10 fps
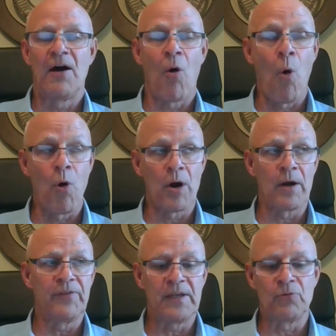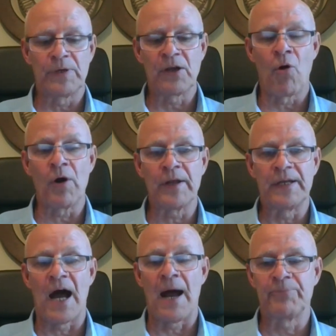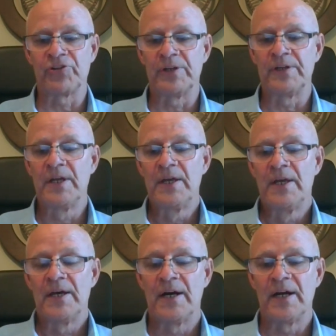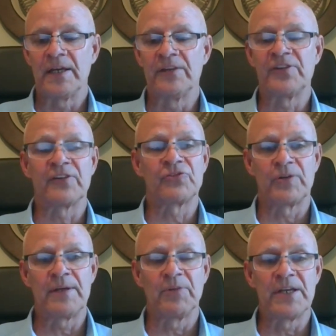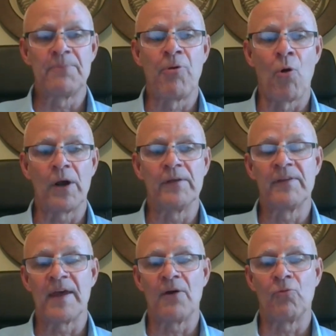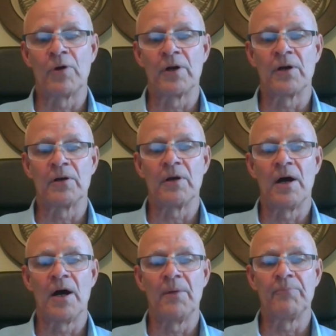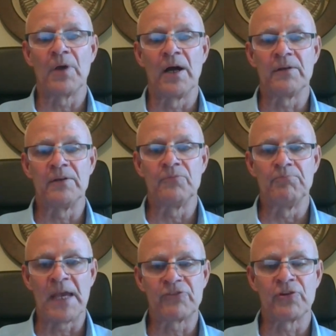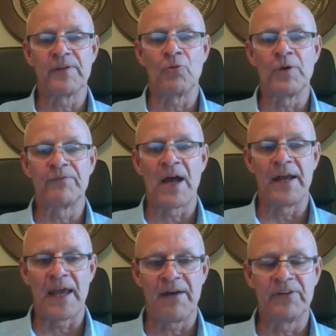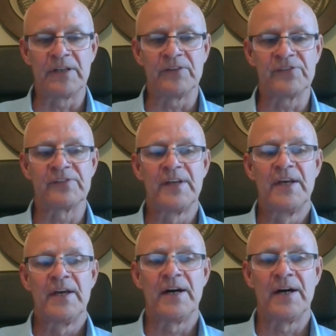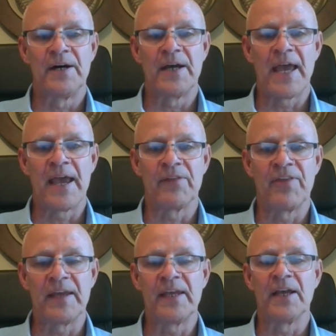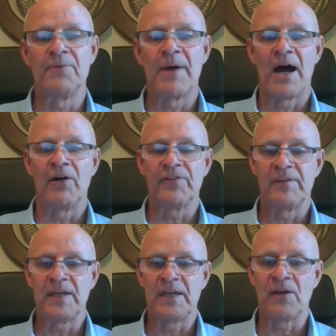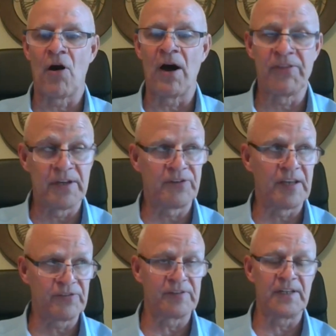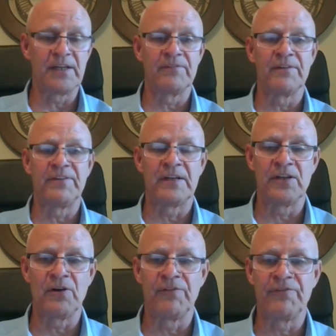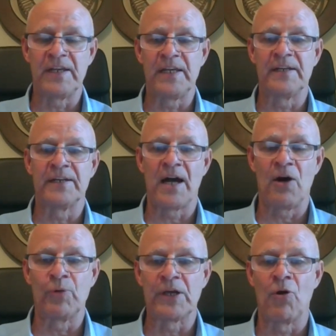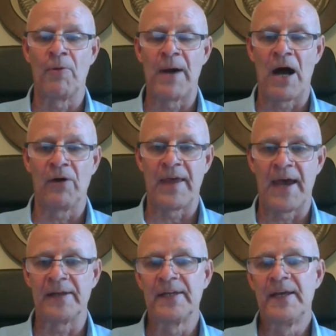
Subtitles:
or the recorded option, it's extremely important that we're make sure that we've got evidence and thinking about the authenticity of the video feed and how we go about that.